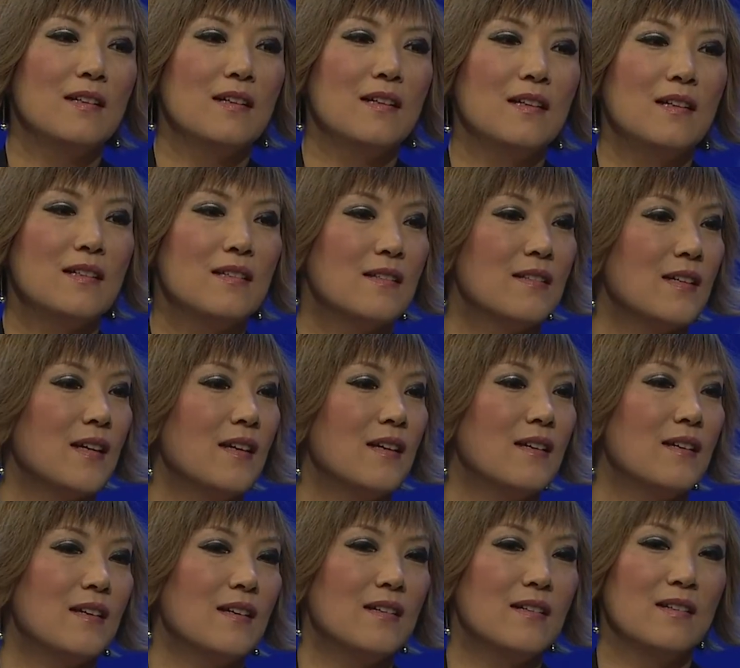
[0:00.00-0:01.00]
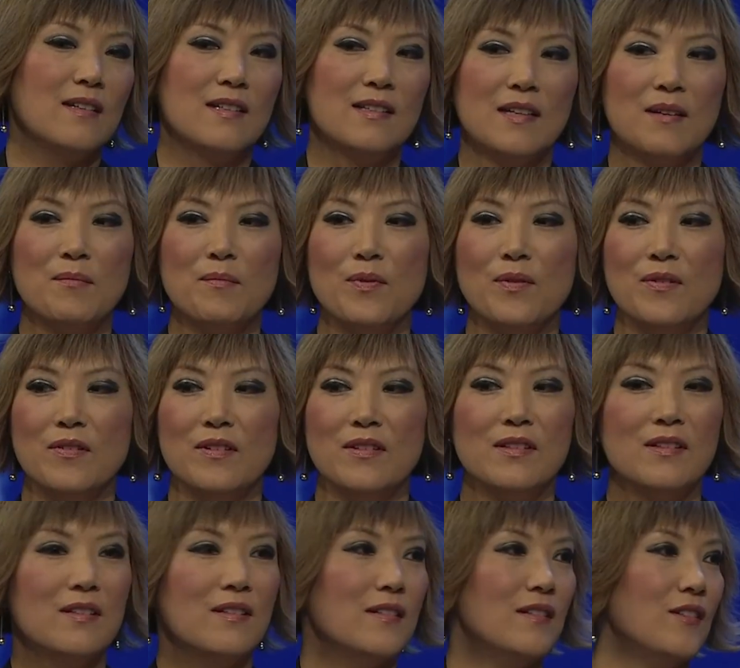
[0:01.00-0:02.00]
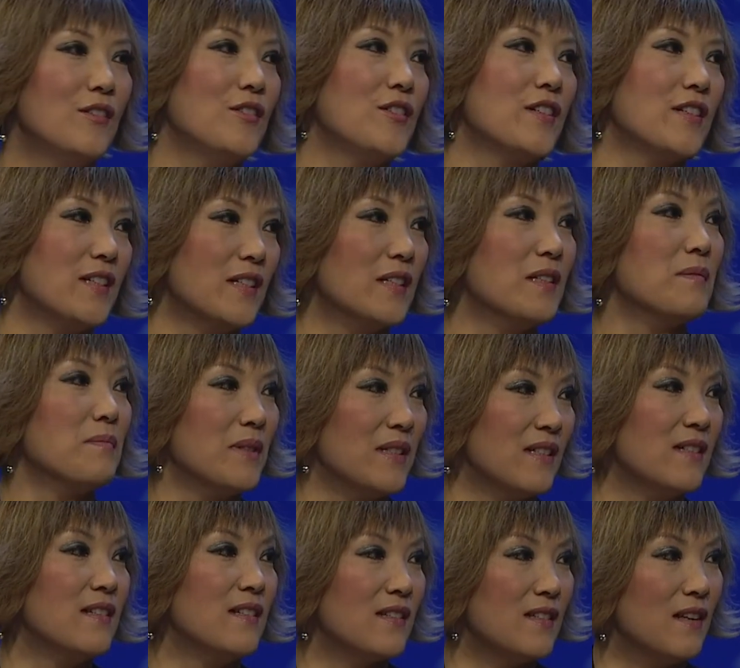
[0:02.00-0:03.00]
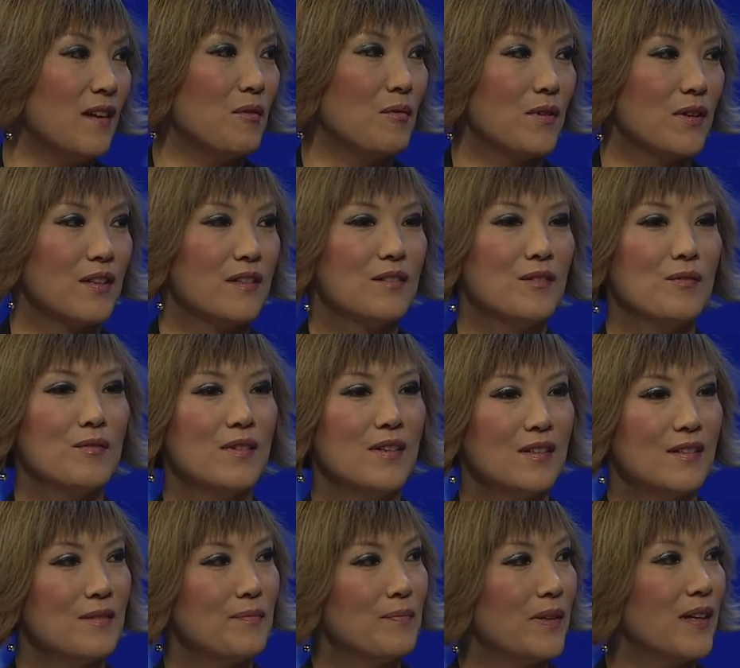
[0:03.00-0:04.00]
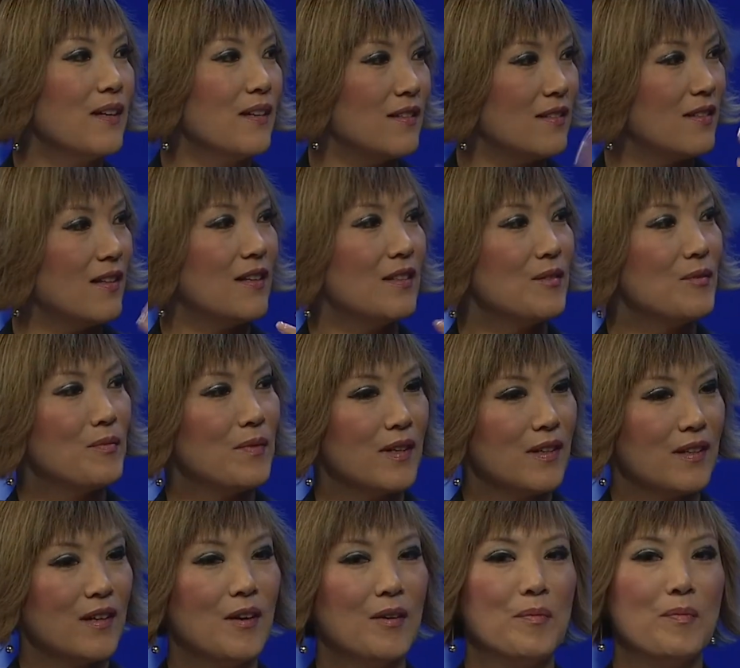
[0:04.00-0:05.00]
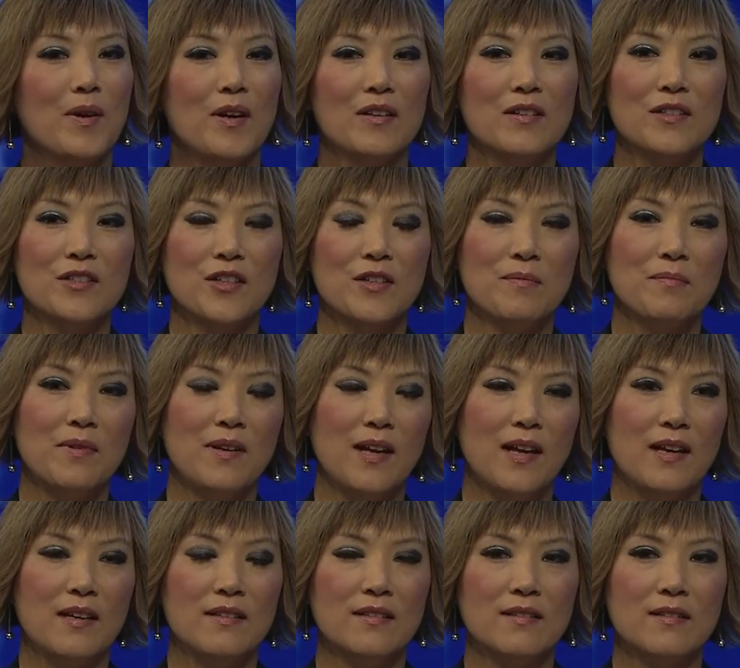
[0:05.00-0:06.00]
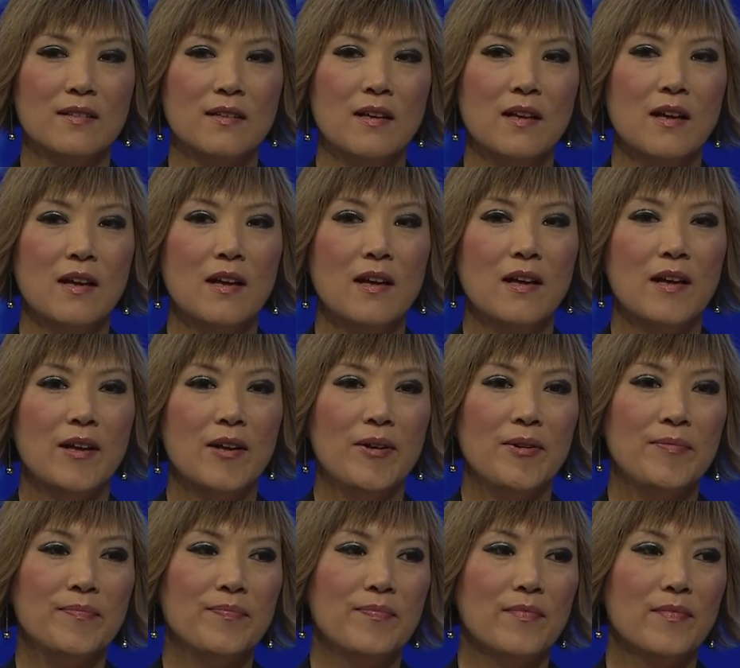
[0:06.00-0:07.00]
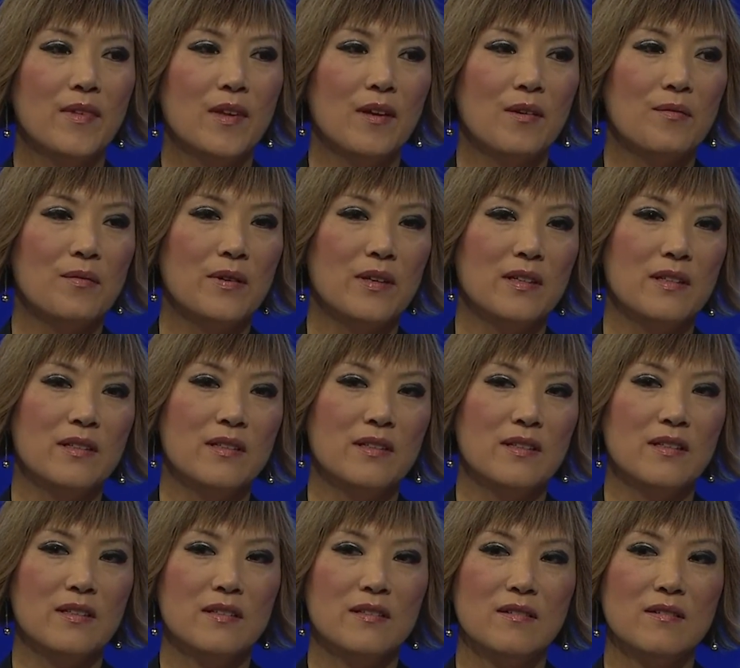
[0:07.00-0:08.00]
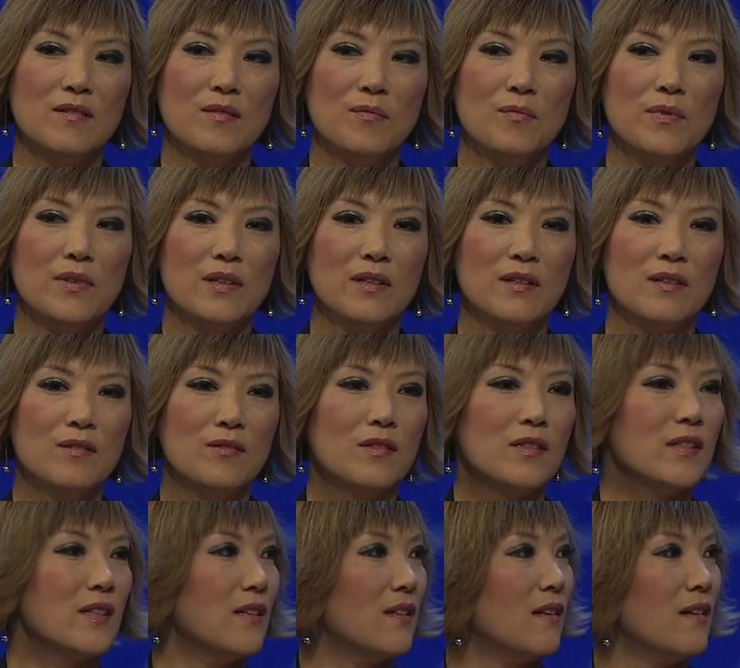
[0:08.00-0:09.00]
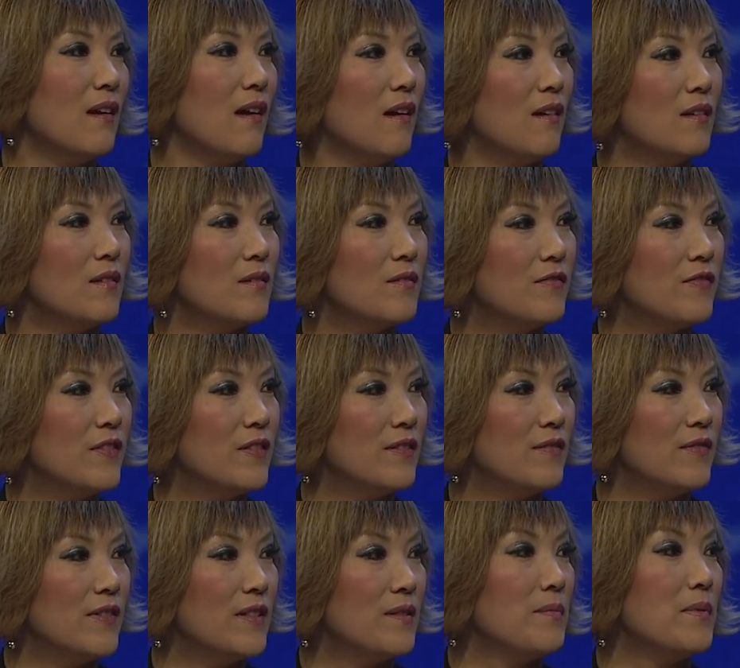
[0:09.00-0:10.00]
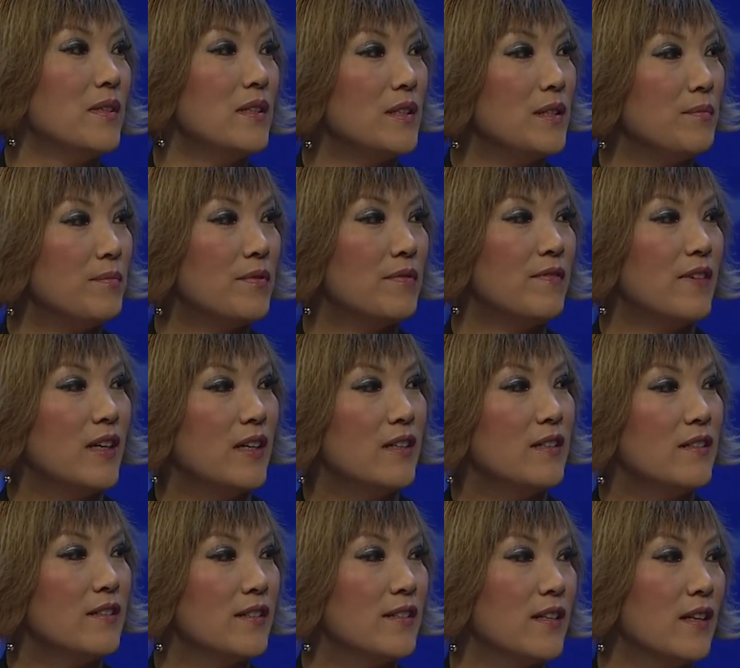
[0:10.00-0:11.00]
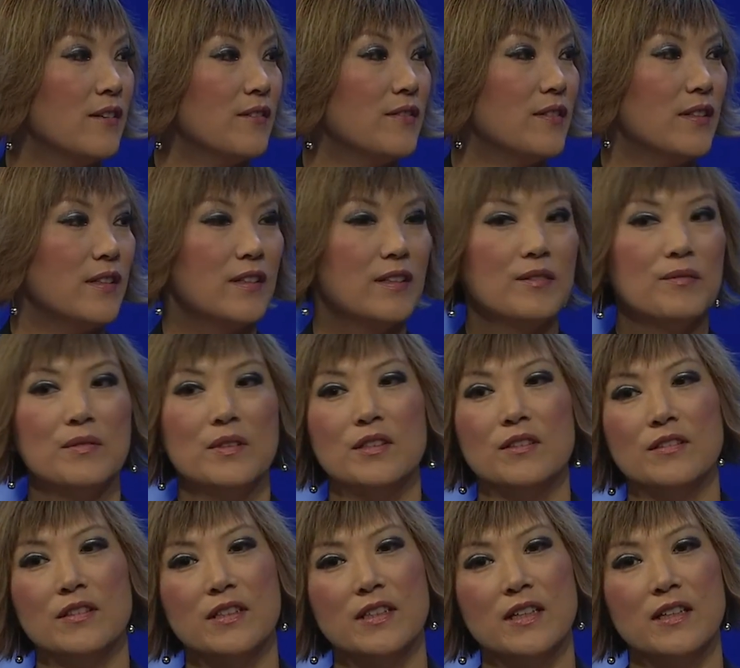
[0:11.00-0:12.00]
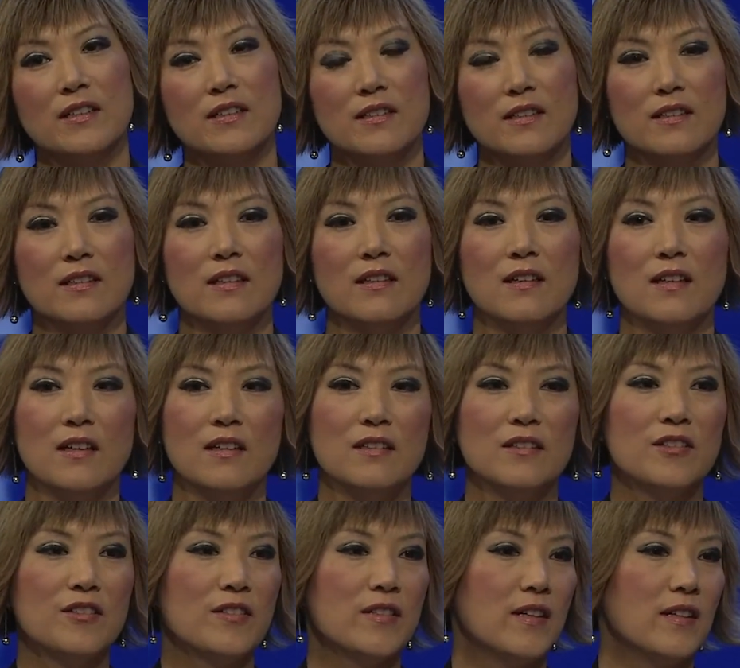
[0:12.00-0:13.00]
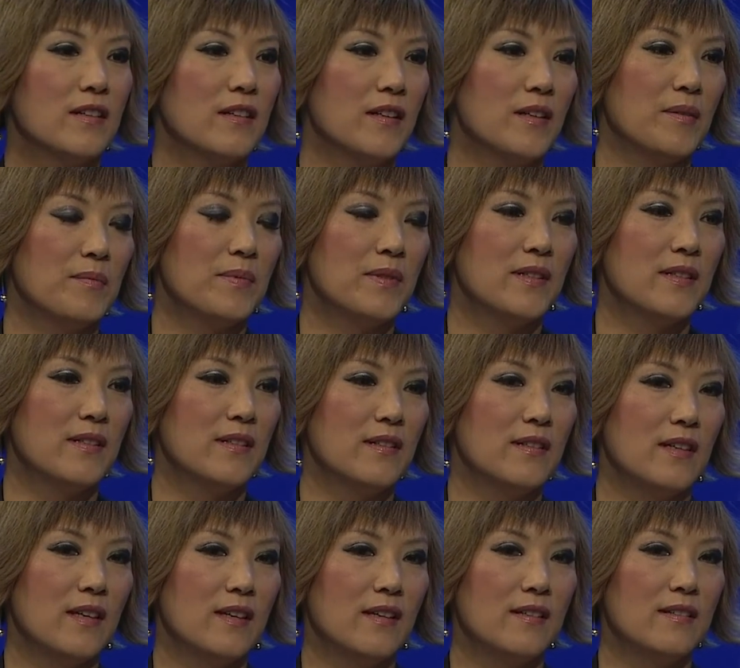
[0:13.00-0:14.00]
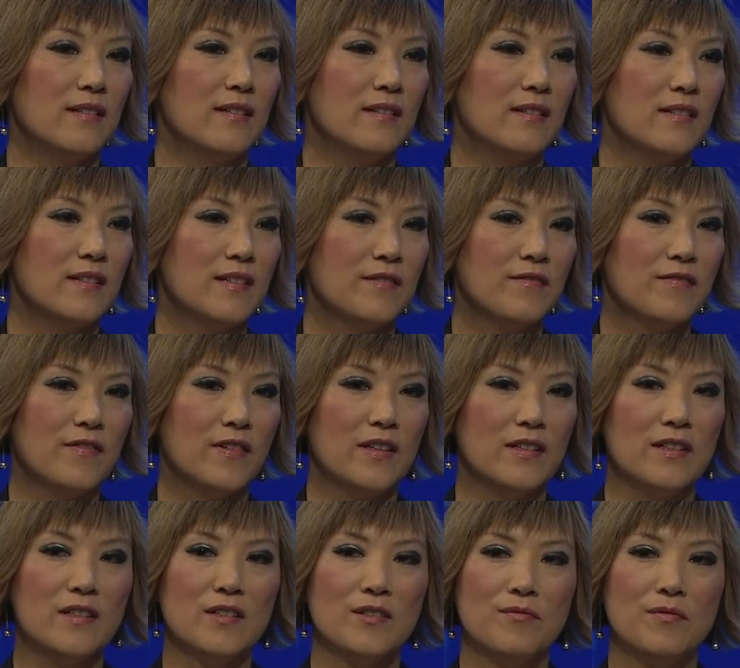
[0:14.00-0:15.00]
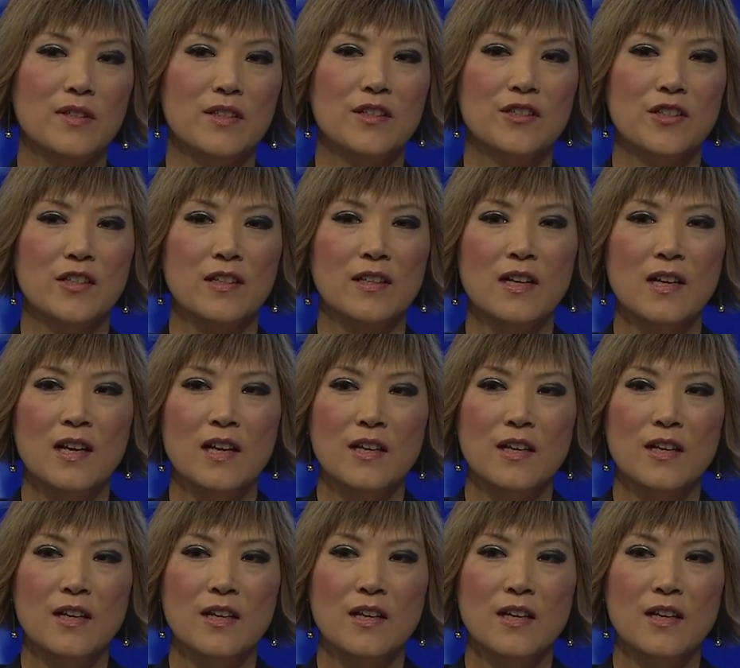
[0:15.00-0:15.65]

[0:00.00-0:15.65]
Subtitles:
Let's take an example in the logistic business network. So that's because that's where our partnership lies. There we looked at a lot of visibility providers out there. We looked at a lot of startups and different regions.